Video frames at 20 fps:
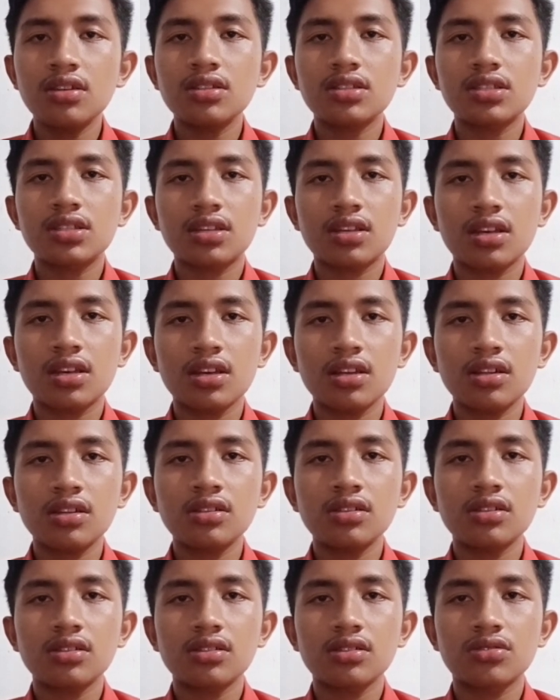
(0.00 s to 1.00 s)
skill
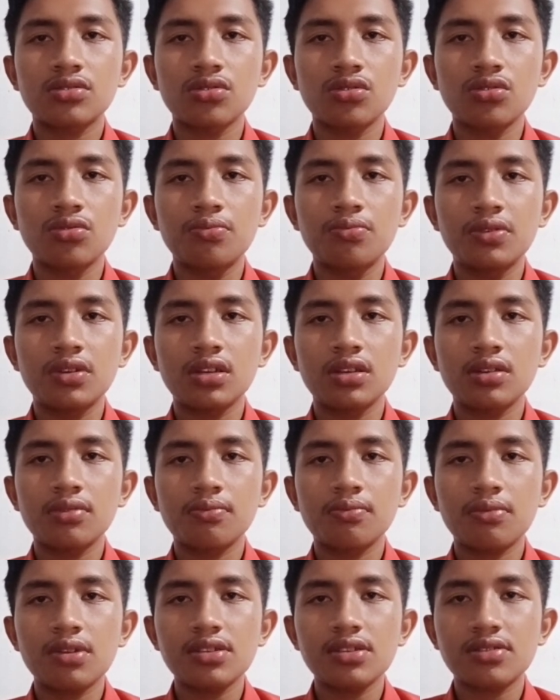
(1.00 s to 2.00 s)
to be
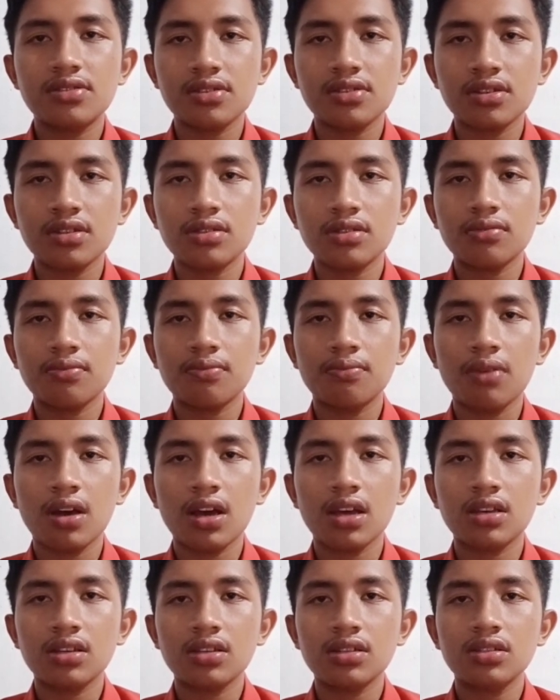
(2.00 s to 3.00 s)
mastered
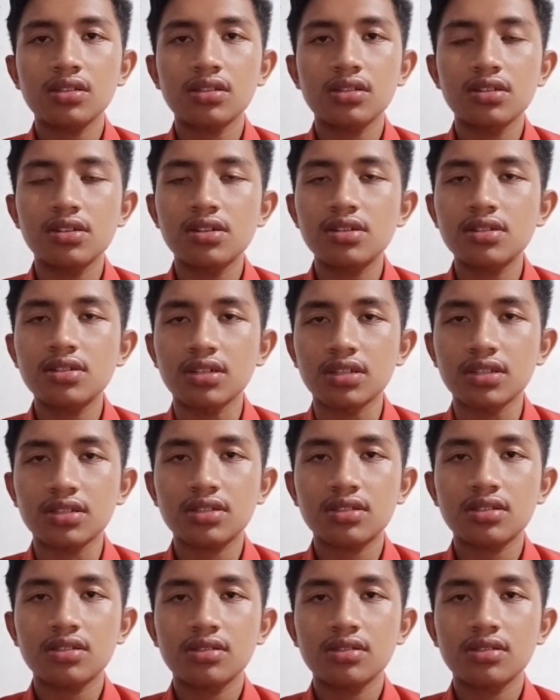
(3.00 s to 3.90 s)
by learners.